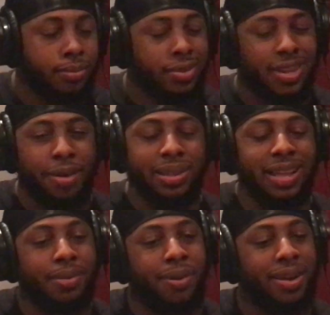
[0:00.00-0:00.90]
I be
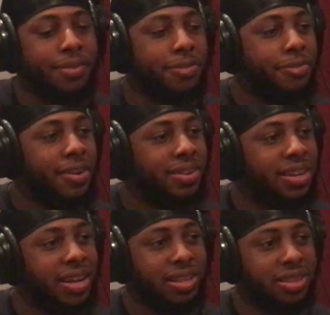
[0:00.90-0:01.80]
like, why the fuck
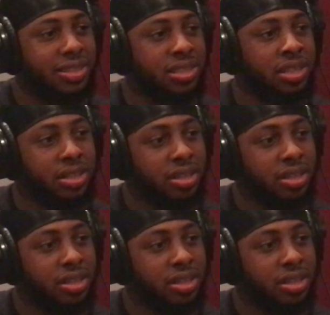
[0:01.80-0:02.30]
did I eat this shit?